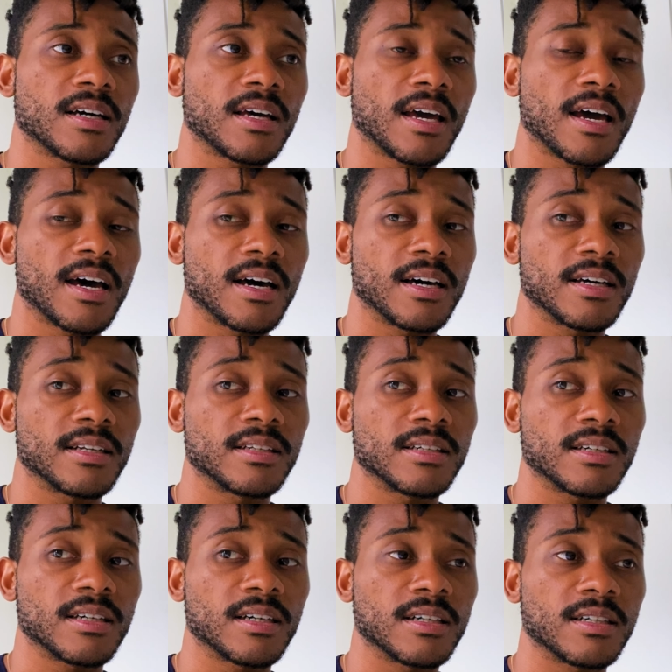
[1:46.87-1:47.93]

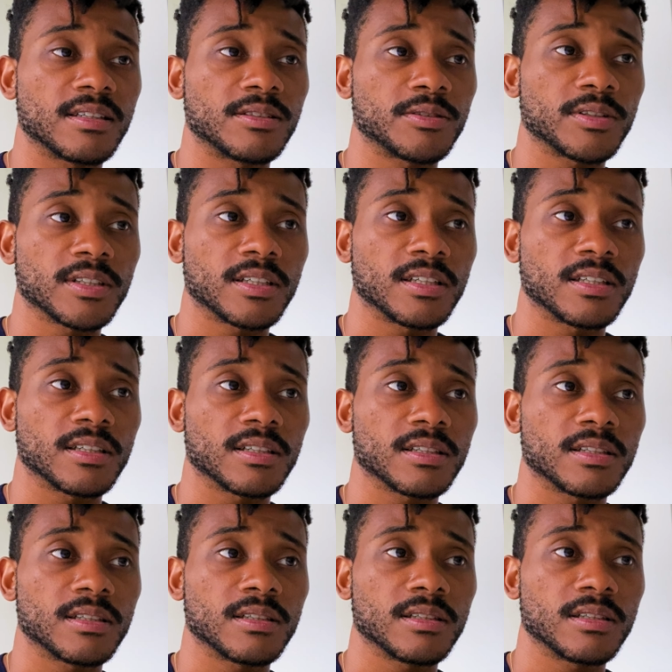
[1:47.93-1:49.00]
had a
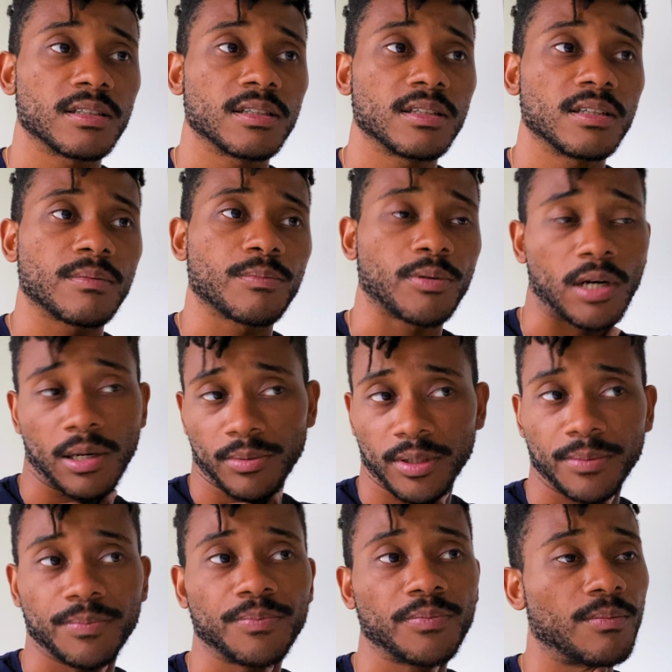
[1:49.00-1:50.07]
drinking
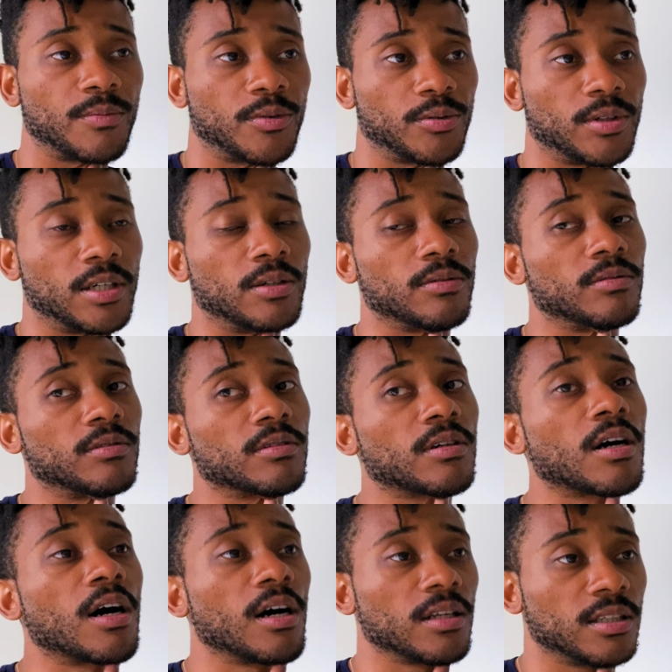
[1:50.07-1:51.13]
problem throughout
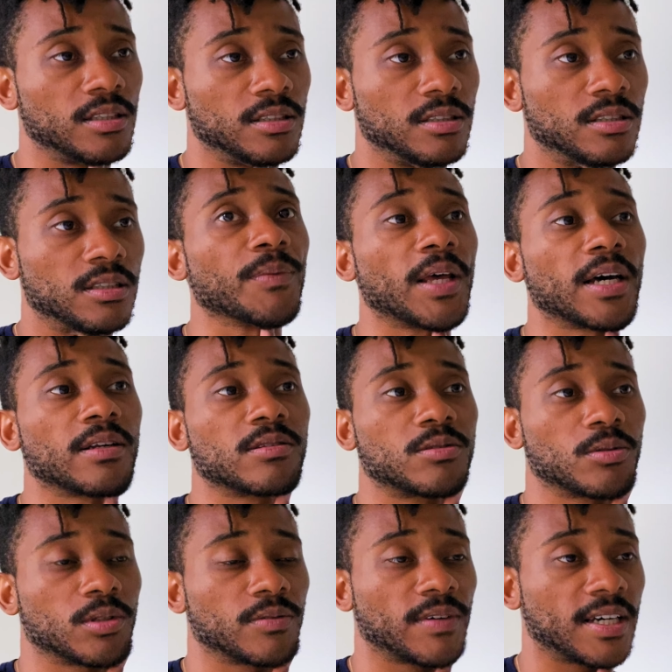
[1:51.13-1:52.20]
college that
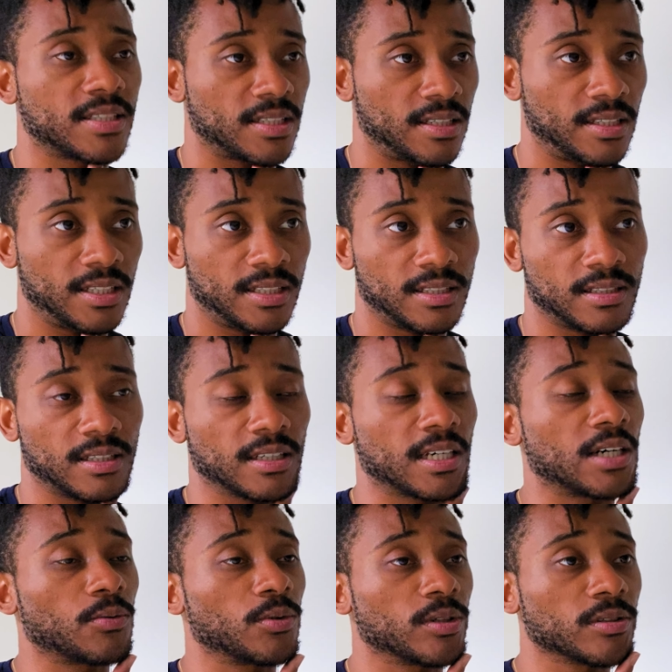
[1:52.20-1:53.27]
sort of escalated and
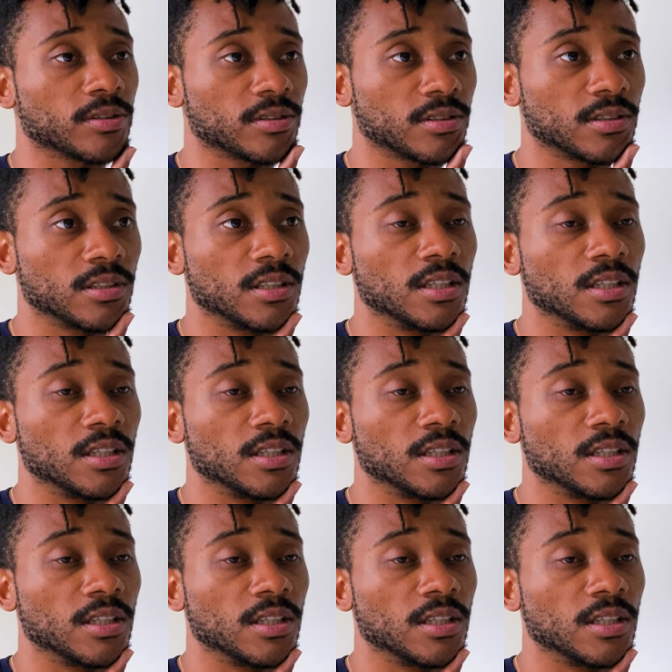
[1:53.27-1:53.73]
got worse.